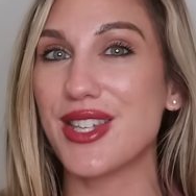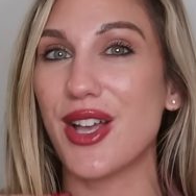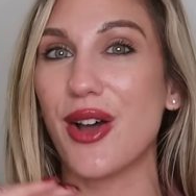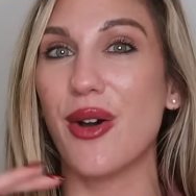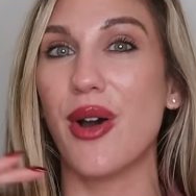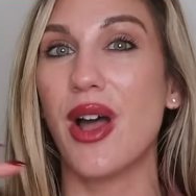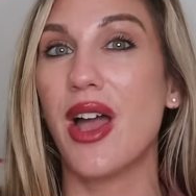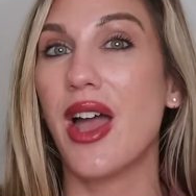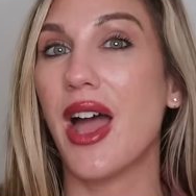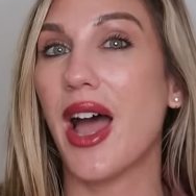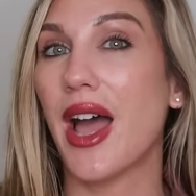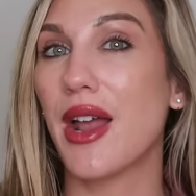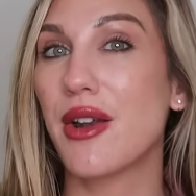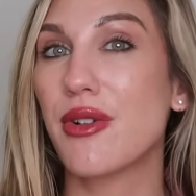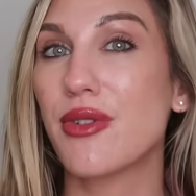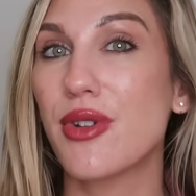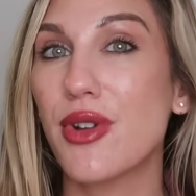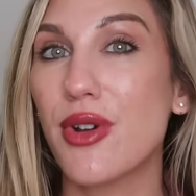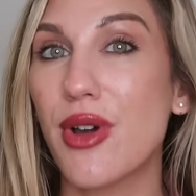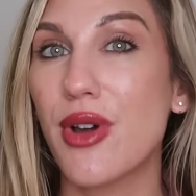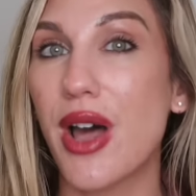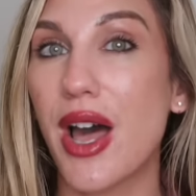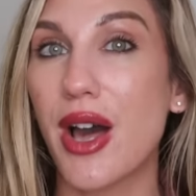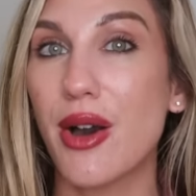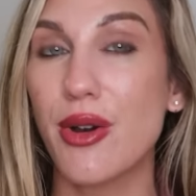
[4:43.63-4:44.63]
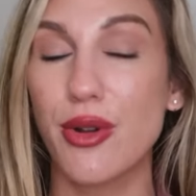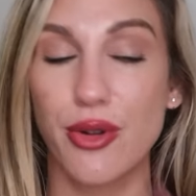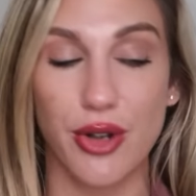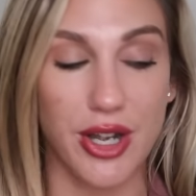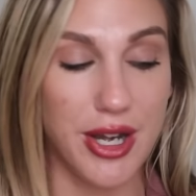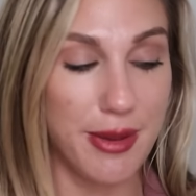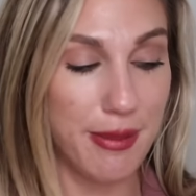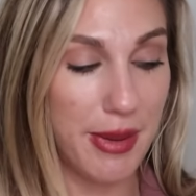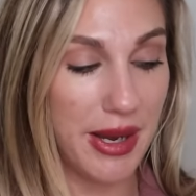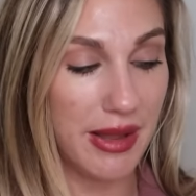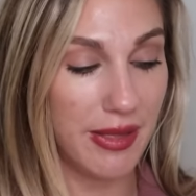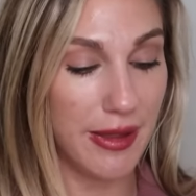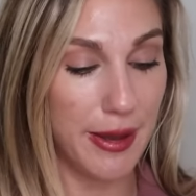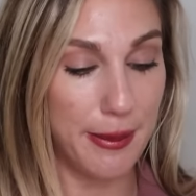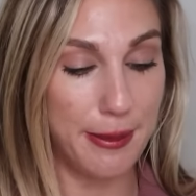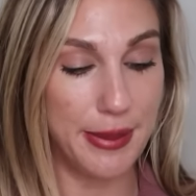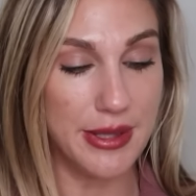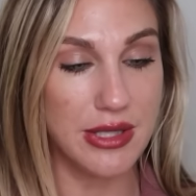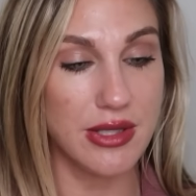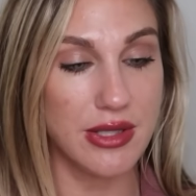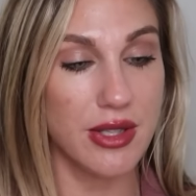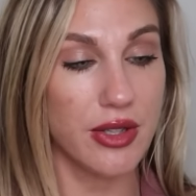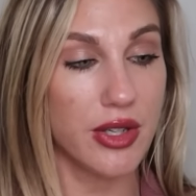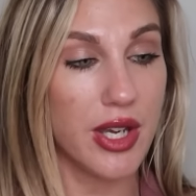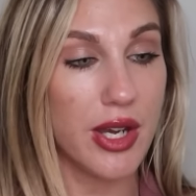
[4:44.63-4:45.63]
so I don't know how great my lip
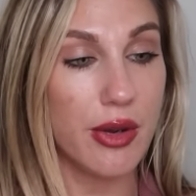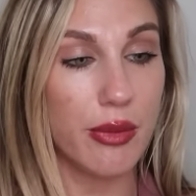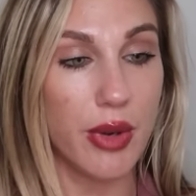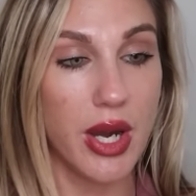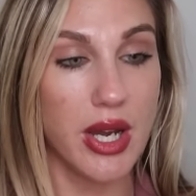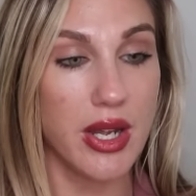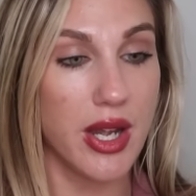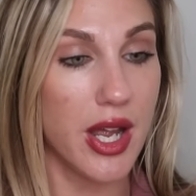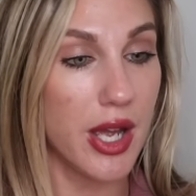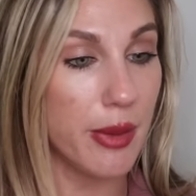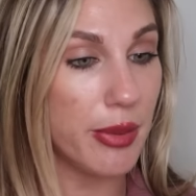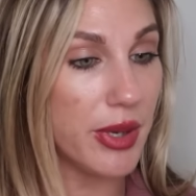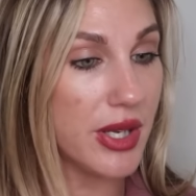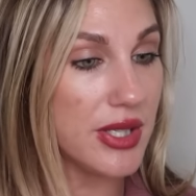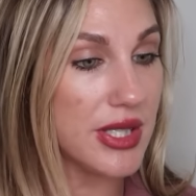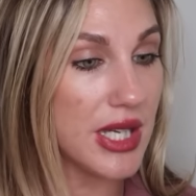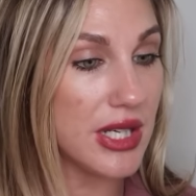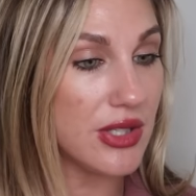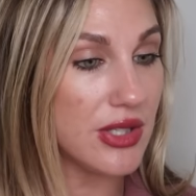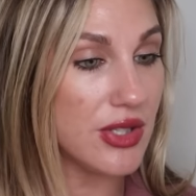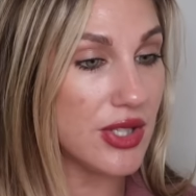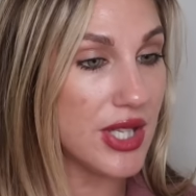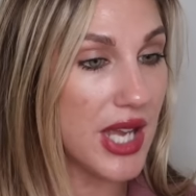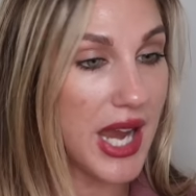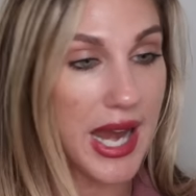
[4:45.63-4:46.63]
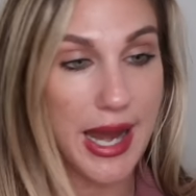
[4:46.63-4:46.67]
is looking right now because I just